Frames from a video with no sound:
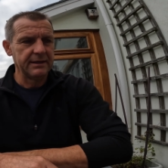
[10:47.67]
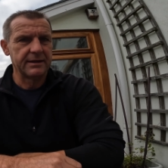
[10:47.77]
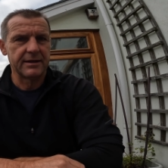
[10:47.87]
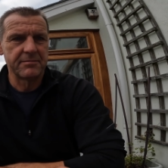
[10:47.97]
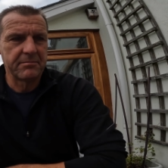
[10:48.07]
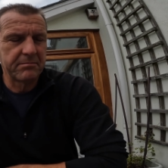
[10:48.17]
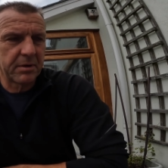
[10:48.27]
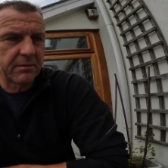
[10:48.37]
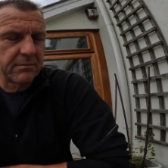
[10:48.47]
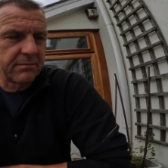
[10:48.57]
Um,
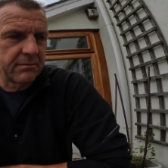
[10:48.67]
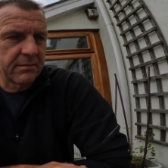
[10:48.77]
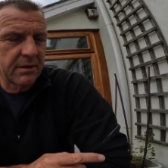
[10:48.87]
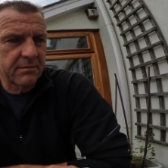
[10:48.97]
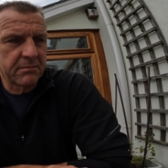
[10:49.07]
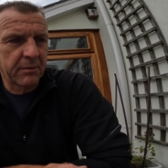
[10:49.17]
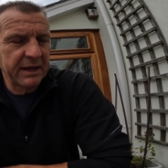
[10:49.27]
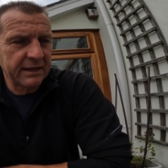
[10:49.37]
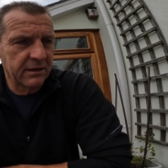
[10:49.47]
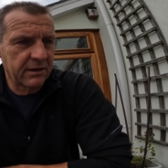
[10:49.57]
but my
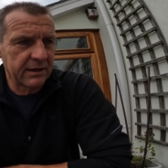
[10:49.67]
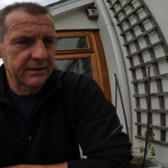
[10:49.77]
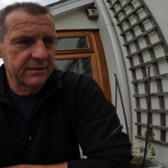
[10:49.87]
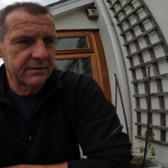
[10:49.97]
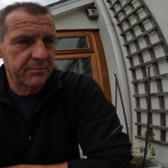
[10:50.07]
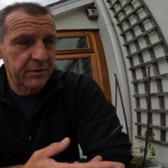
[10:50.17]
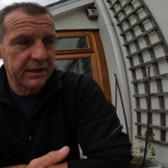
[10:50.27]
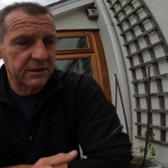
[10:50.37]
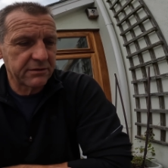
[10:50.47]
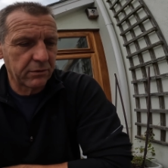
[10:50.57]
main line, the
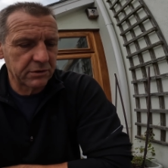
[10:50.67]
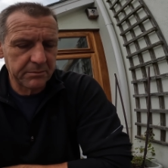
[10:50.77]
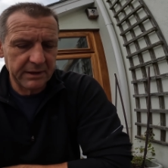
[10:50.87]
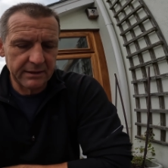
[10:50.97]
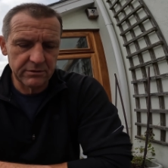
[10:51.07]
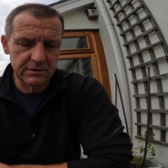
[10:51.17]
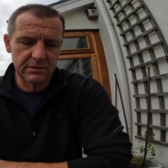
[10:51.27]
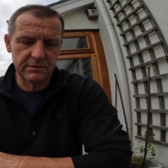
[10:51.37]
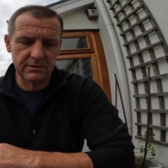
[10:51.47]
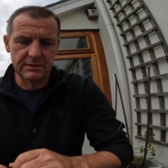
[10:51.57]
braid is forty
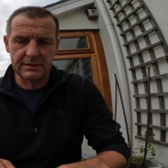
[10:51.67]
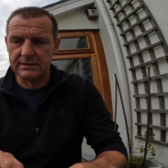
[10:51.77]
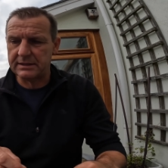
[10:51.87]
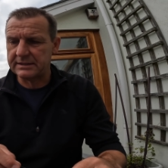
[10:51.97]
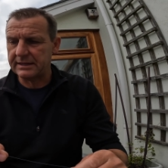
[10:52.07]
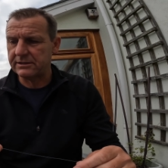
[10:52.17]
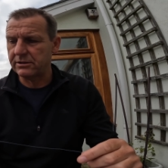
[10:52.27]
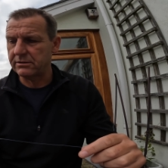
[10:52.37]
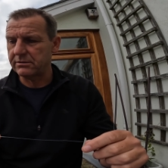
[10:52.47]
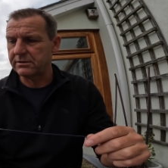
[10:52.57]
pounds. I tend
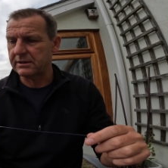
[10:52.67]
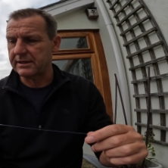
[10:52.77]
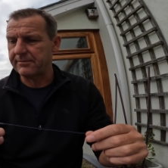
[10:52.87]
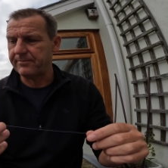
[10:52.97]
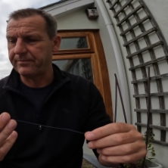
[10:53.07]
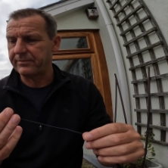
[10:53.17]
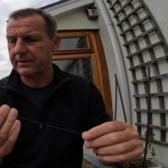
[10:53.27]
to use um,